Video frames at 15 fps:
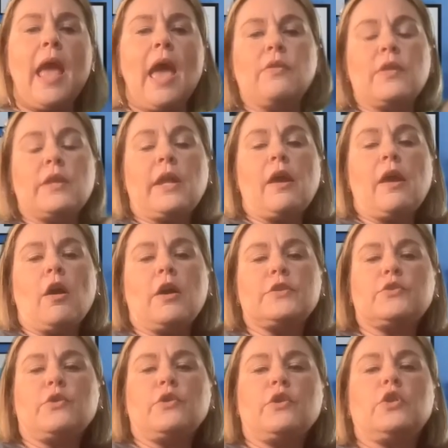and then I
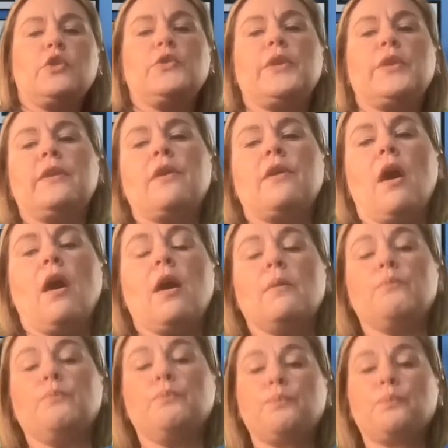also included
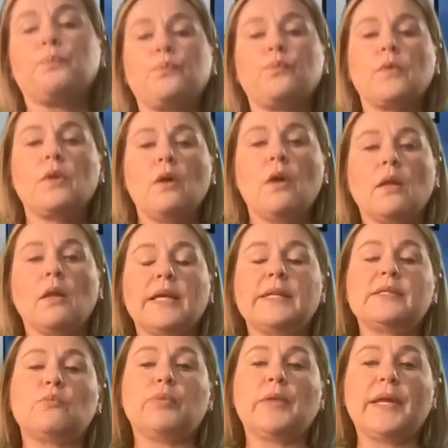a
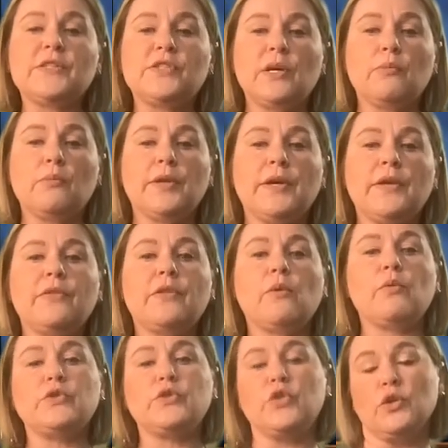lesson plan template that
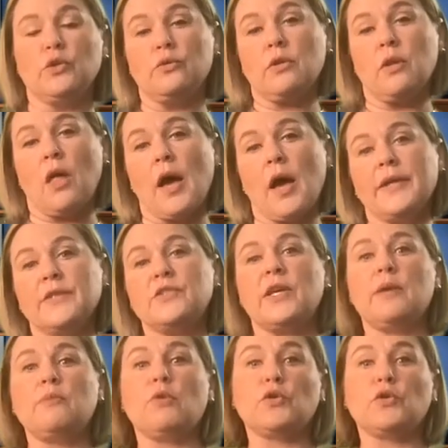was utilized in